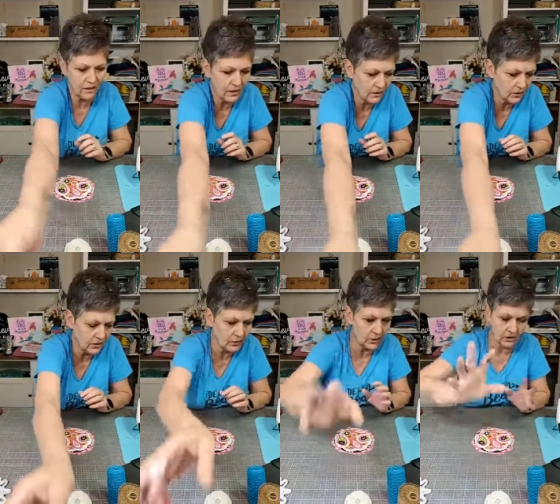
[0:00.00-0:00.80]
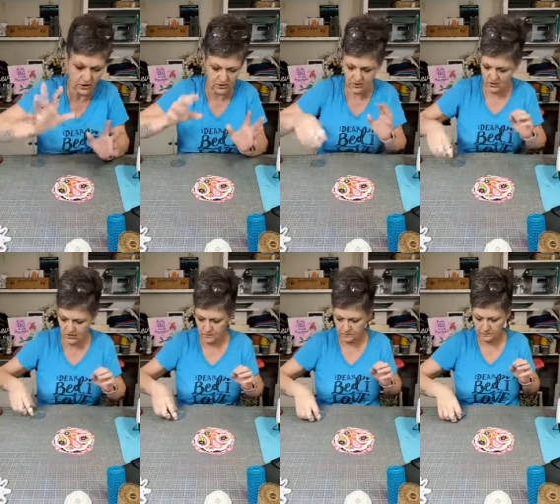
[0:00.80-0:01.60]
I don't know. It
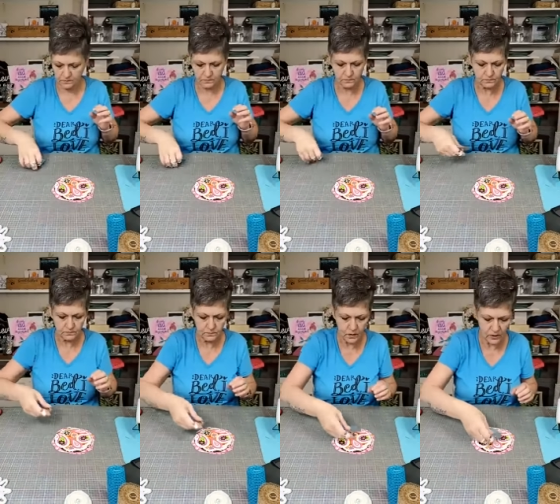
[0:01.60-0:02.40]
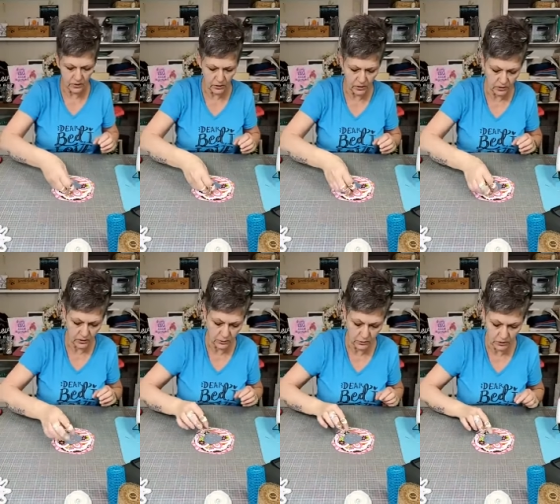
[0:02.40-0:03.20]
just, I thought it'd
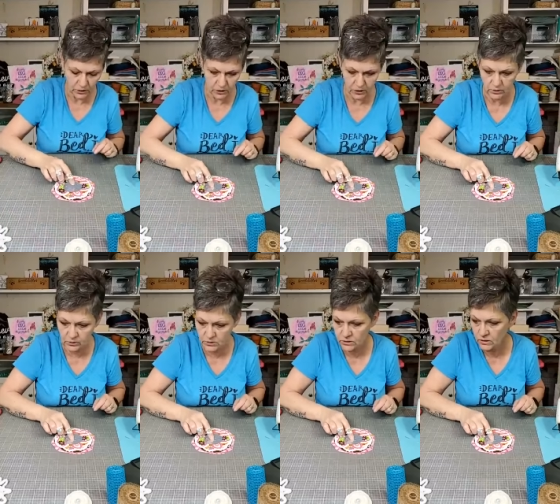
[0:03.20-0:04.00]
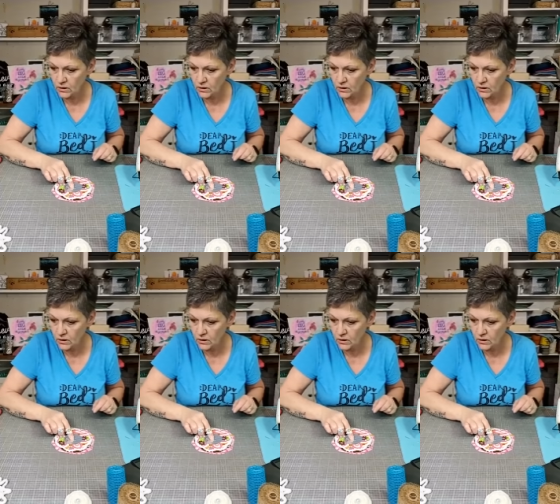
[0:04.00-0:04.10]
look really cute.